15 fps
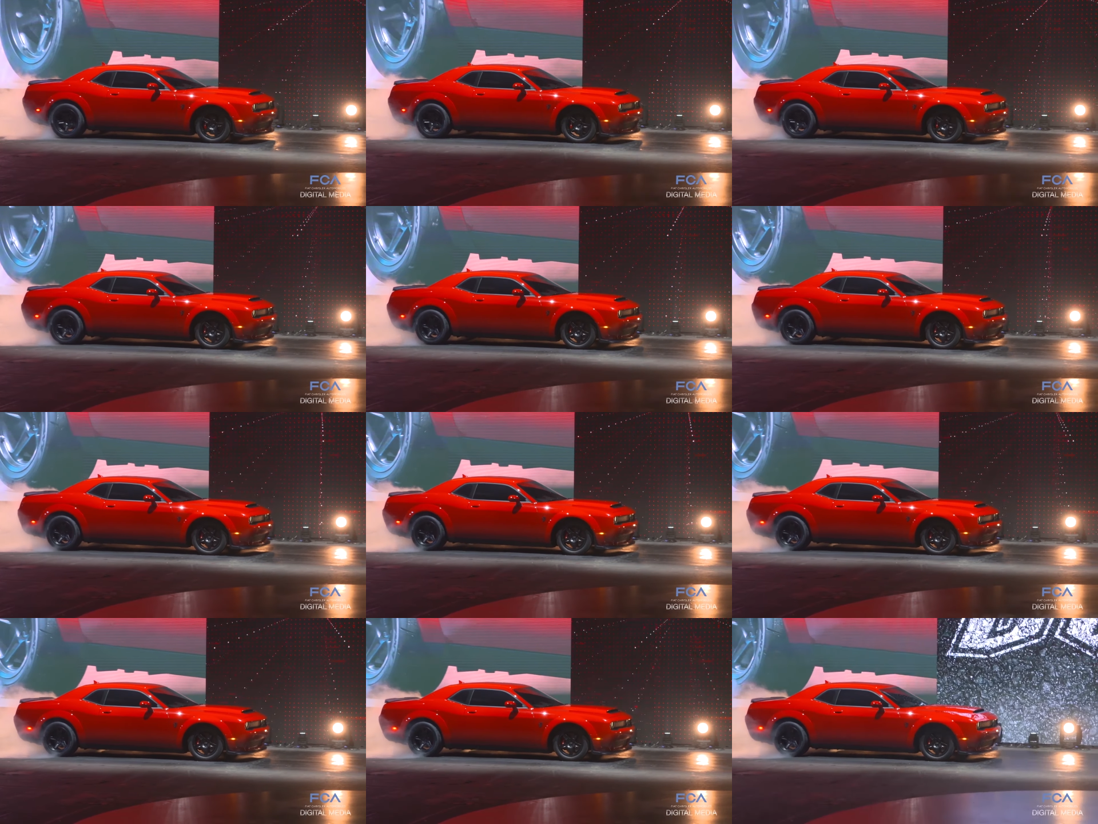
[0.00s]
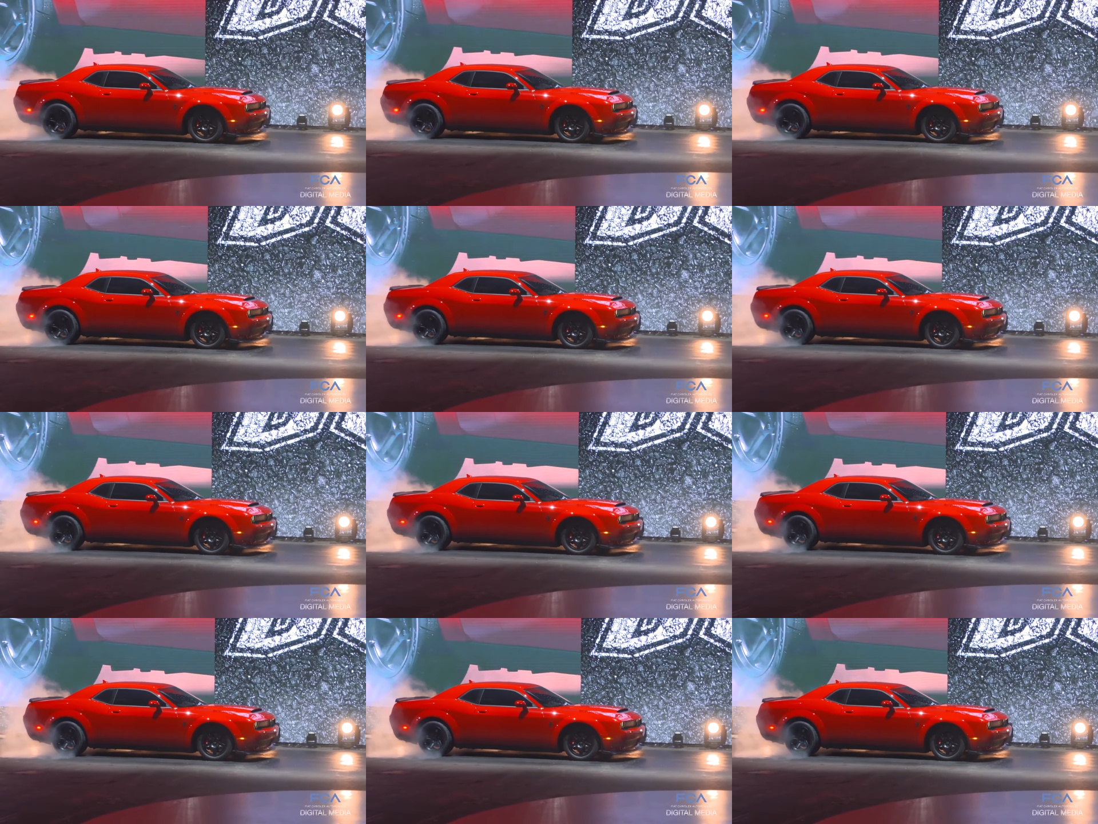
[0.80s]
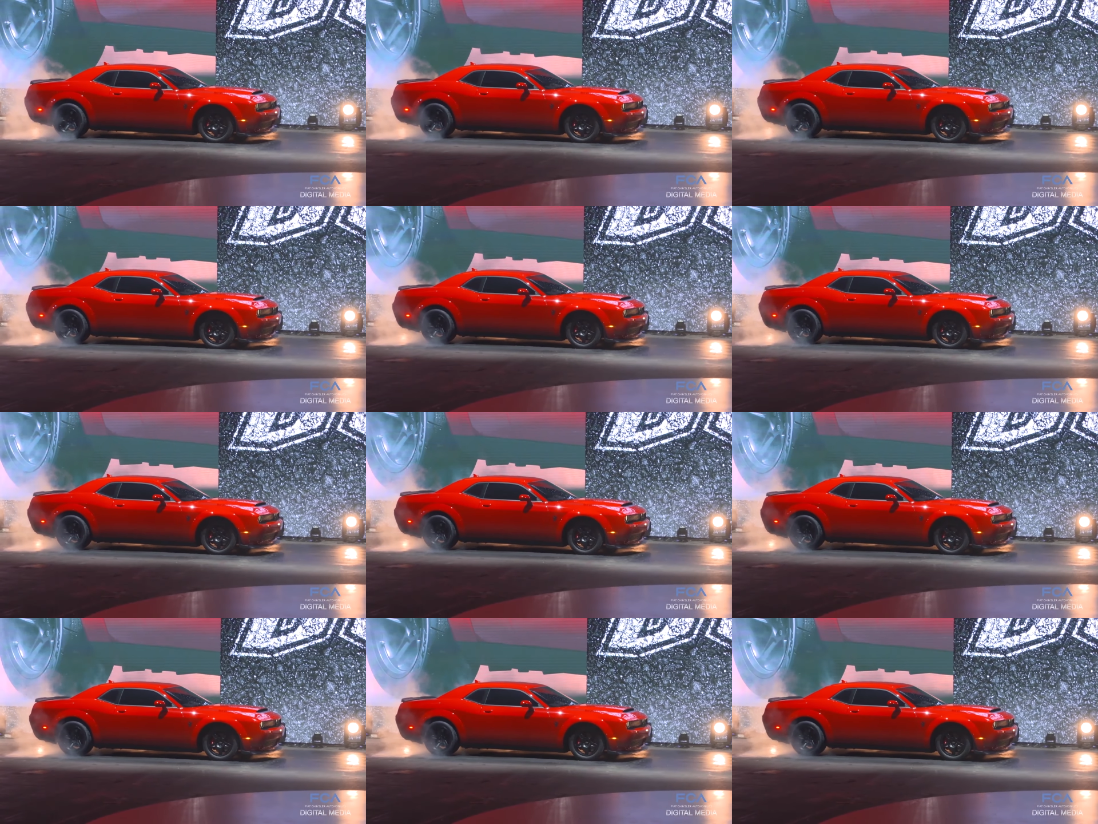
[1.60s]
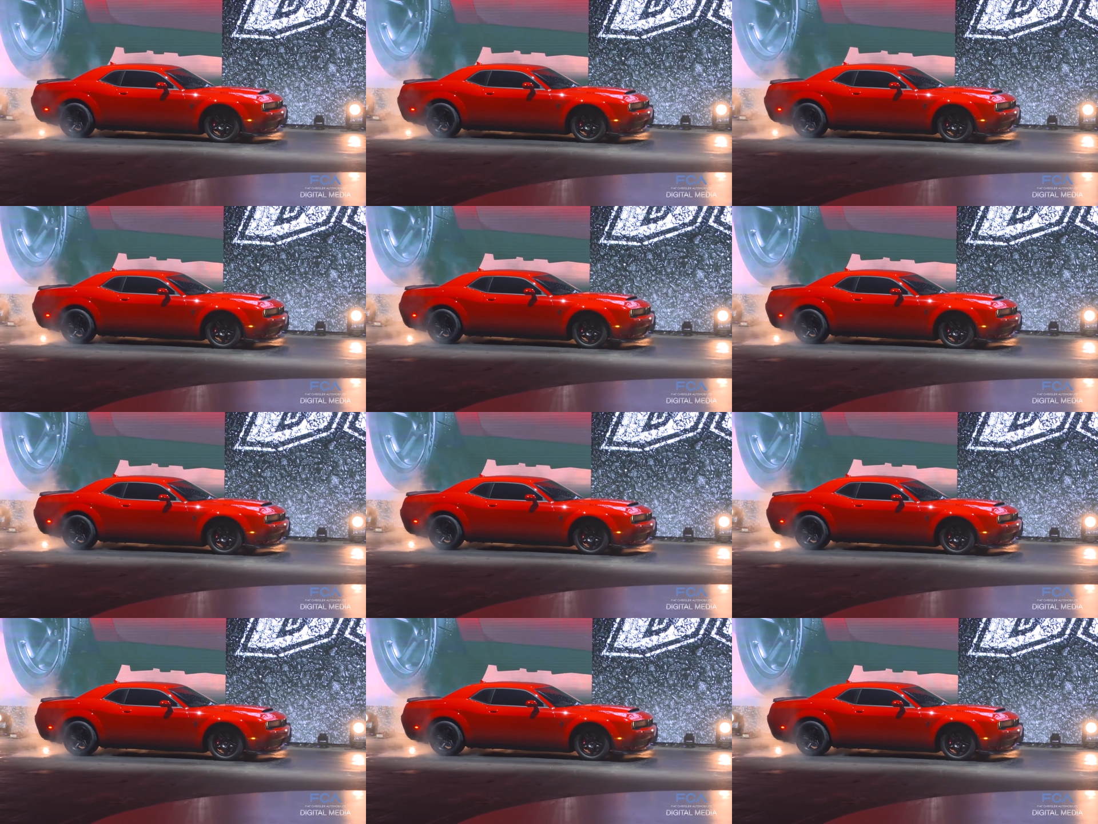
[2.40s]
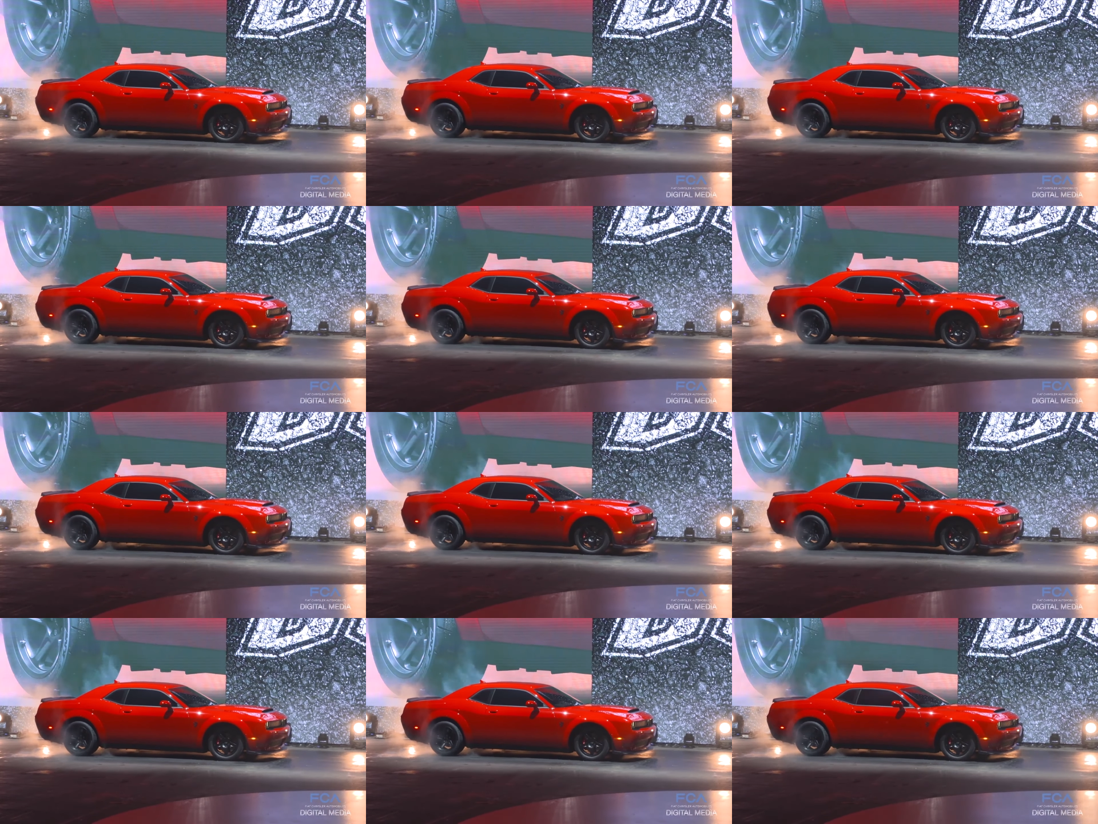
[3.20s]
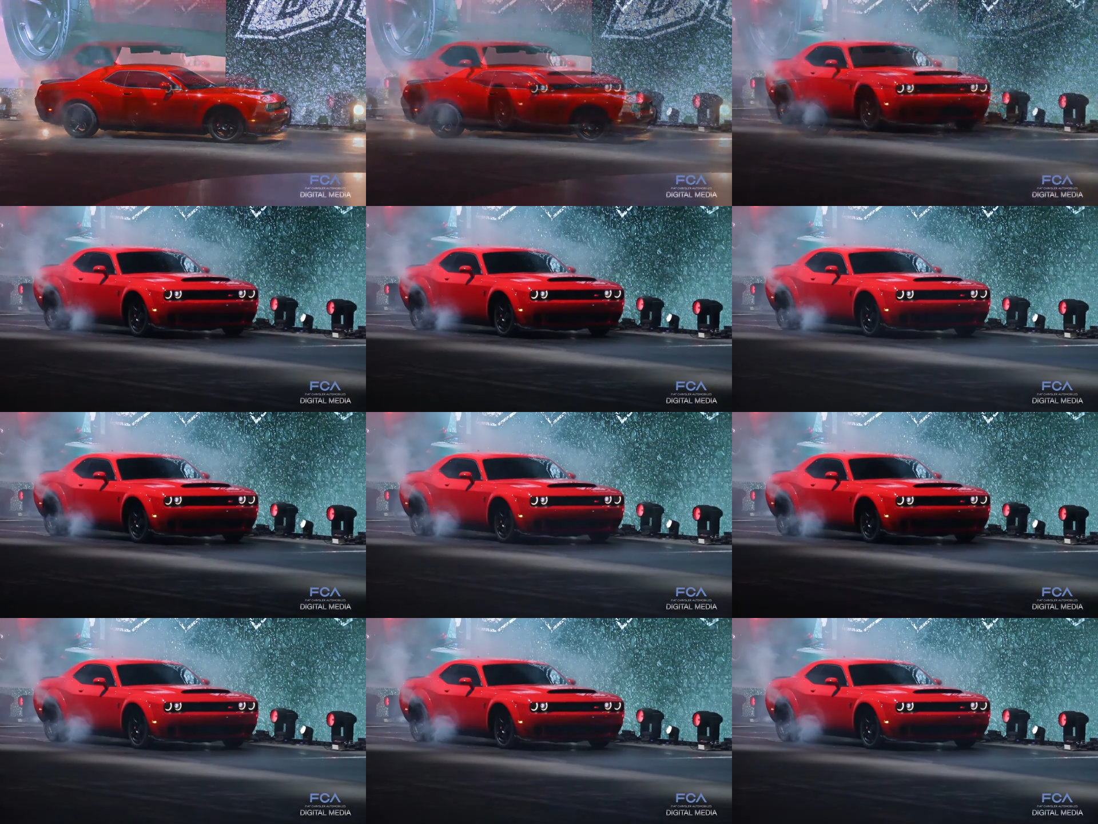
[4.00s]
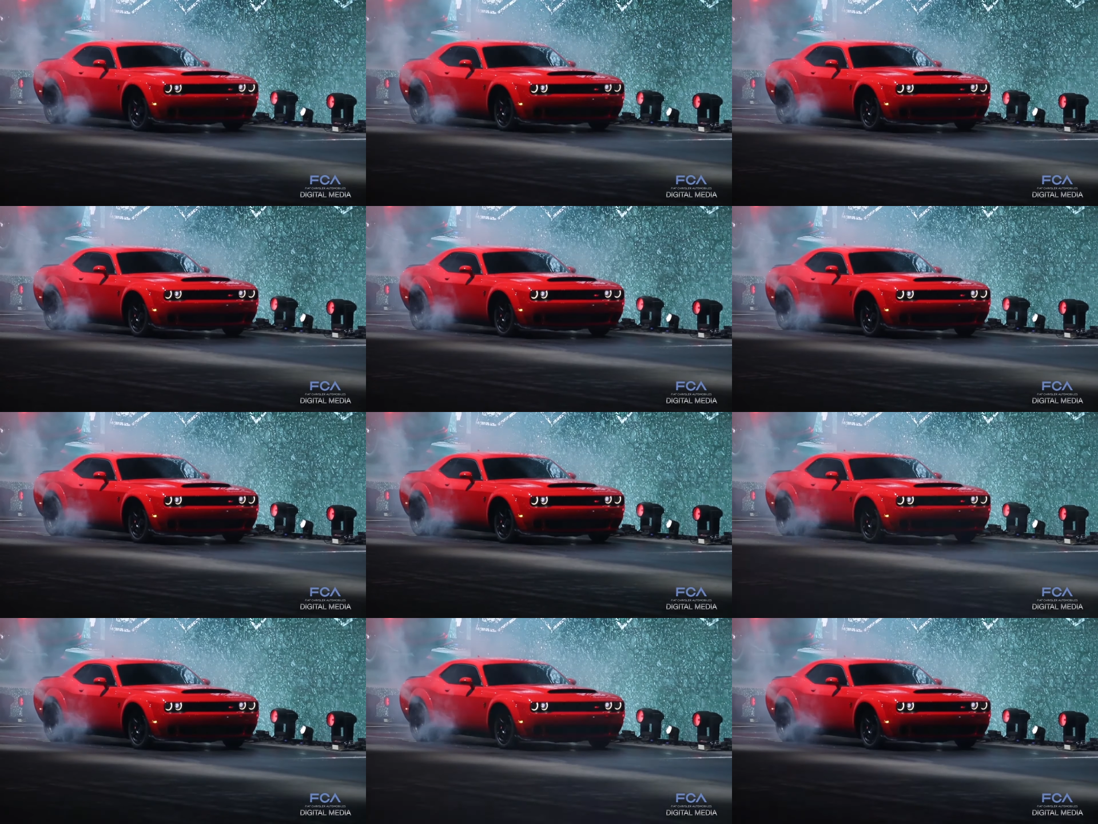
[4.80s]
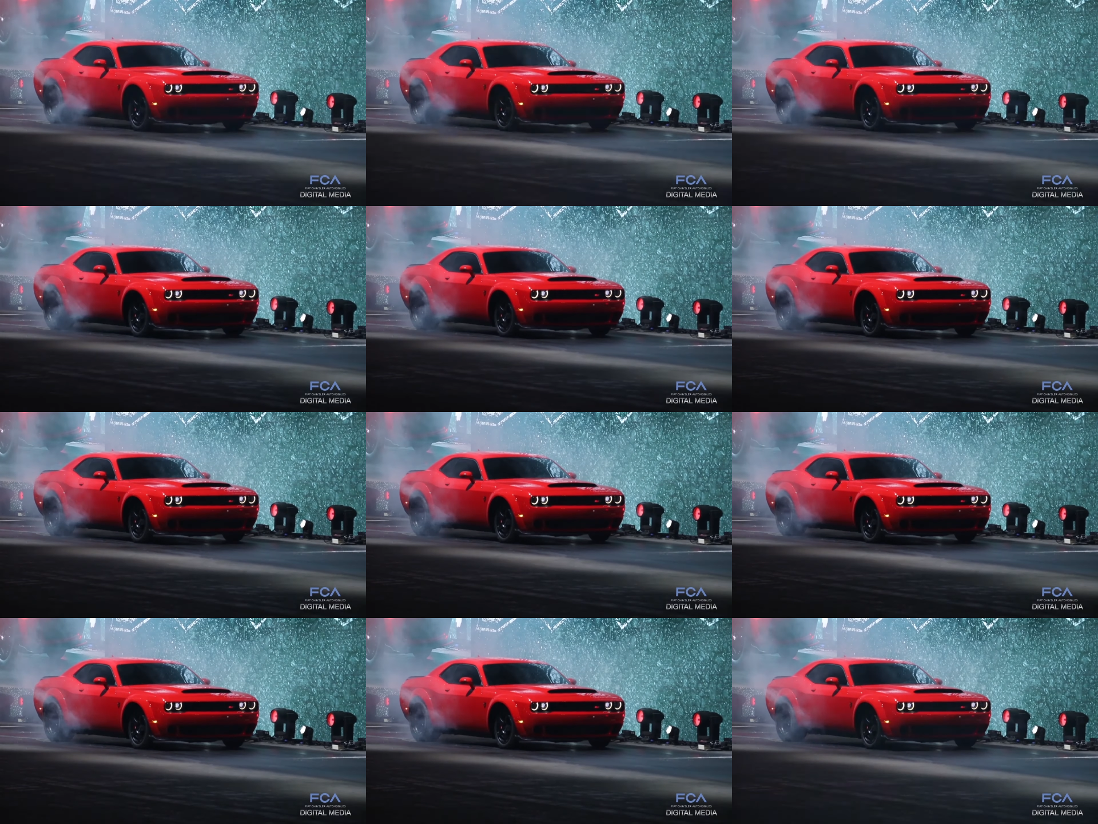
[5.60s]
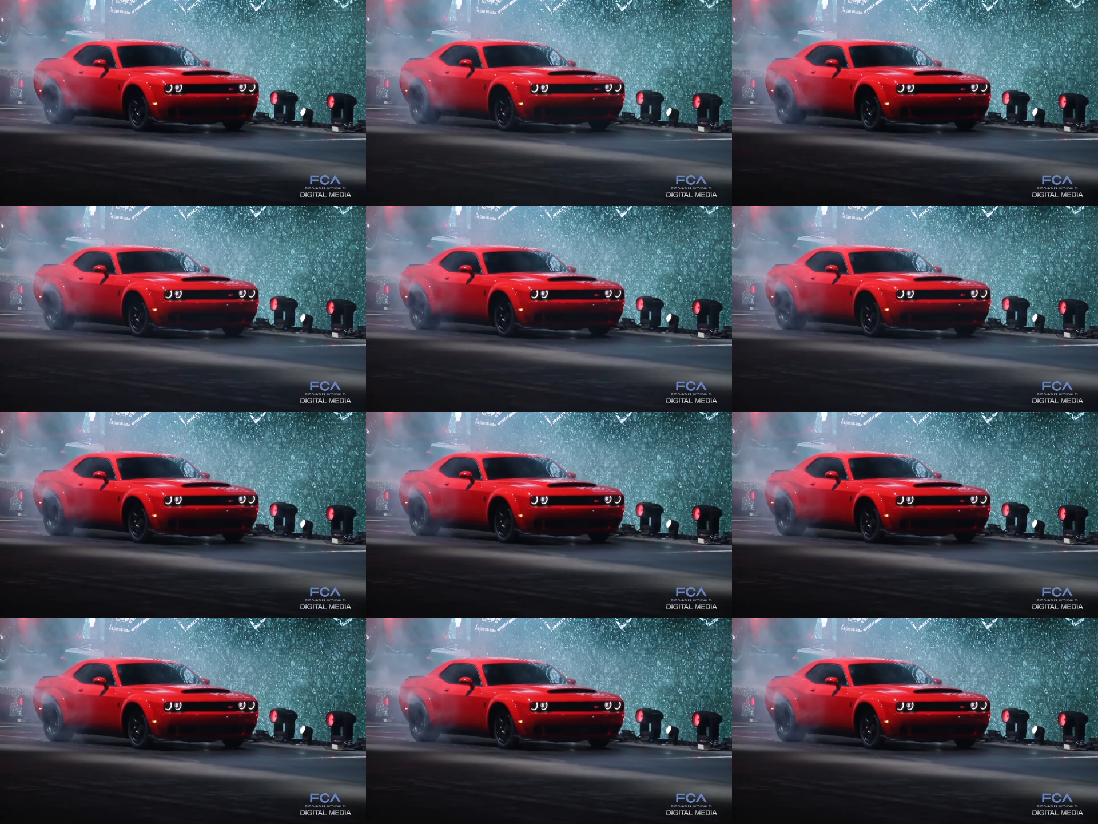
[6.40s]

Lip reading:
[unreadable: no face in view]